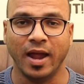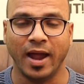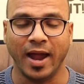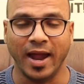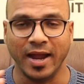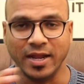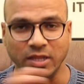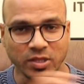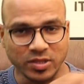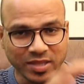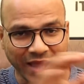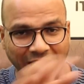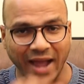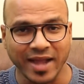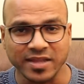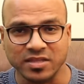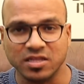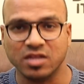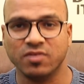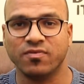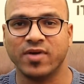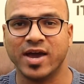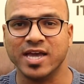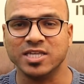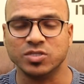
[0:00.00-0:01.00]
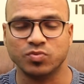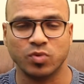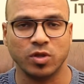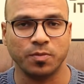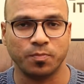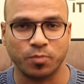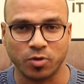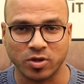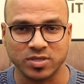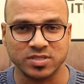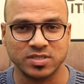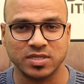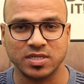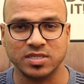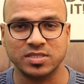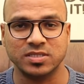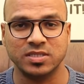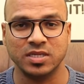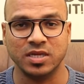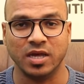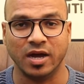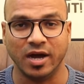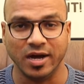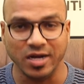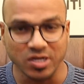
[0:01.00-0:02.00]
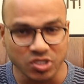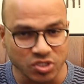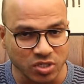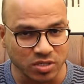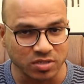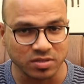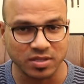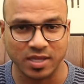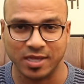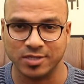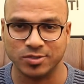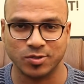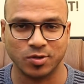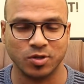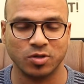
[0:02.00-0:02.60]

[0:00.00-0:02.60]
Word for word: and that device will process the urgent things,